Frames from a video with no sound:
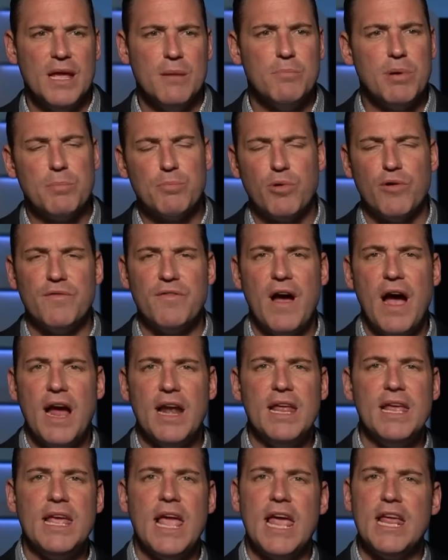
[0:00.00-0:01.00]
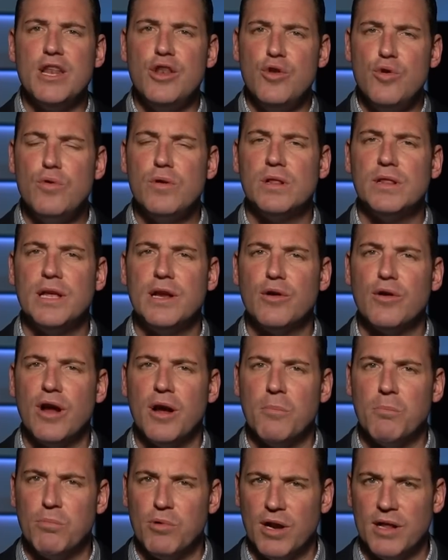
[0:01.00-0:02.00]
but providing a nuclear
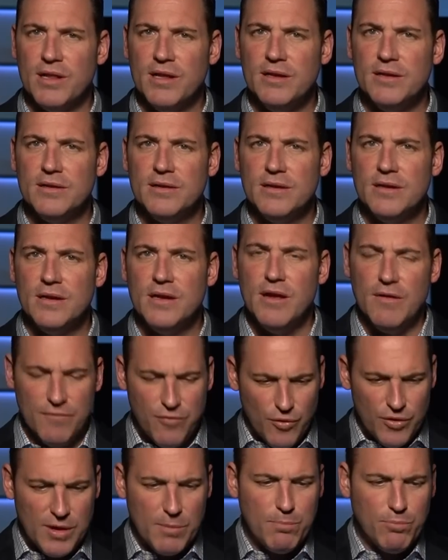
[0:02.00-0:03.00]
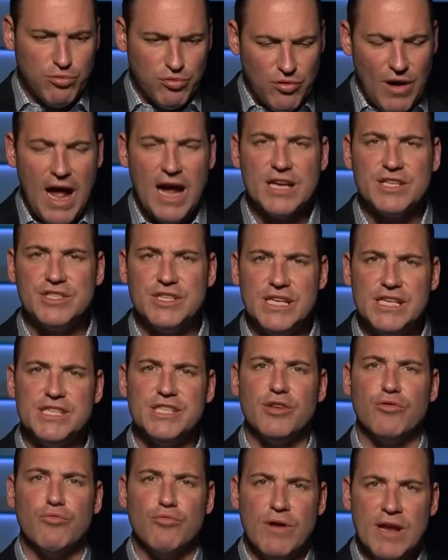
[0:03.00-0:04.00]
umbrella for the proxies,
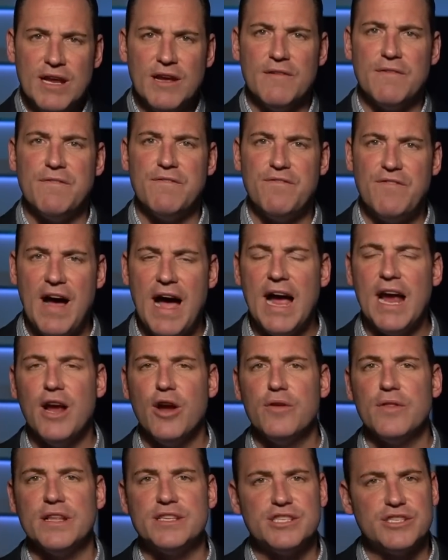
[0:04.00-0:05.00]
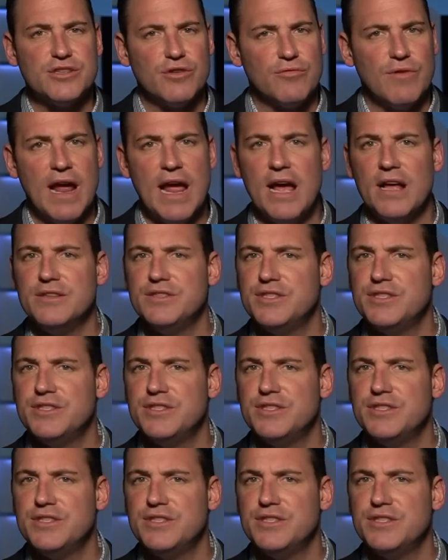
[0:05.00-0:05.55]
the ring of fire that surrounds